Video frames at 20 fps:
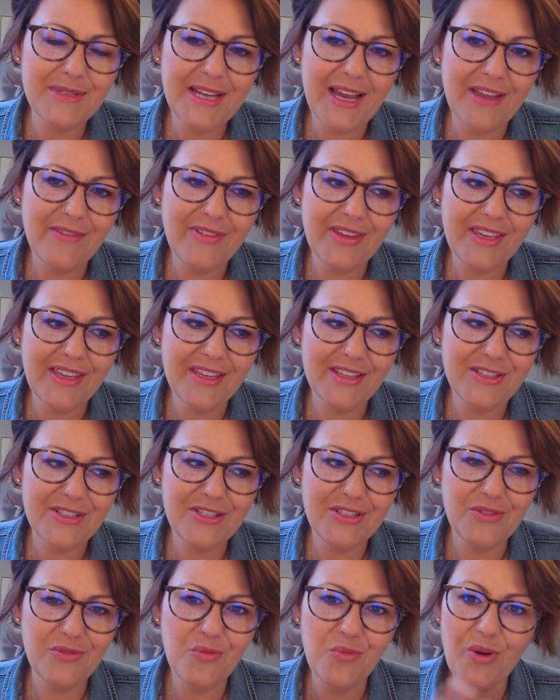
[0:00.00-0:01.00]
diving
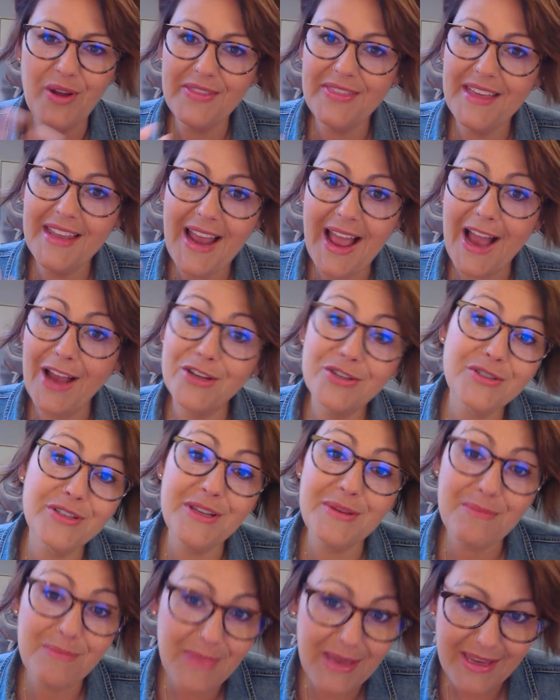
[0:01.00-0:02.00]
into what that
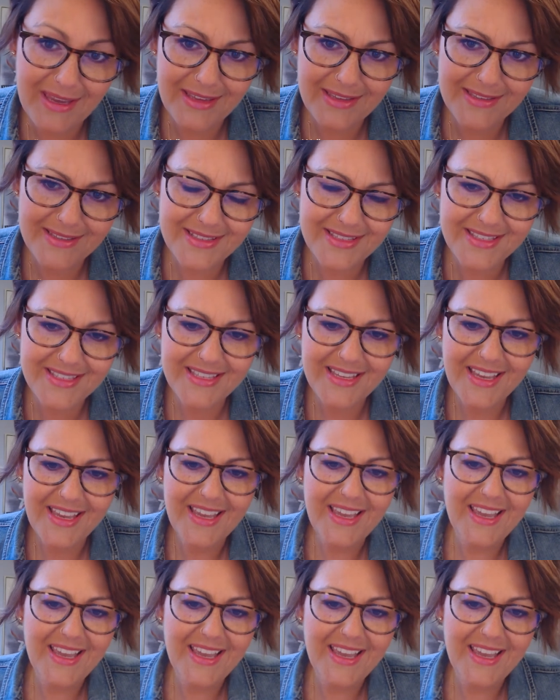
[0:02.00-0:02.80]
actually means.